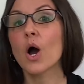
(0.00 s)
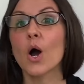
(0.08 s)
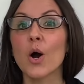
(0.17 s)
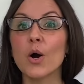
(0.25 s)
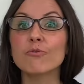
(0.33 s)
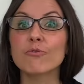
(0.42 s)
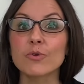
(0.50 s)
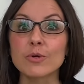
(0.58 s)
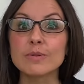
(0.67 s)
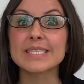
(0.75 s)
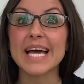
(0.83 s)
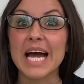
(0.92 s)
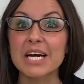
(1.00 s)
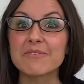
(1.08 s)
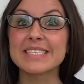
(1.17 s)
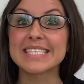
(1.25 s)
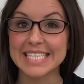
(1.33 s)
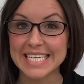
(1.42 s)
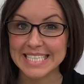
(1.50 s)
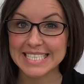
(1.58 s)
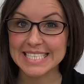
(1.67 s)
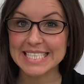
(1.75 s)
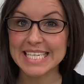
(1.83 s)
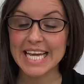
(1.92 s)
All fruits have
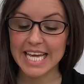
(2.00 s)
seeds.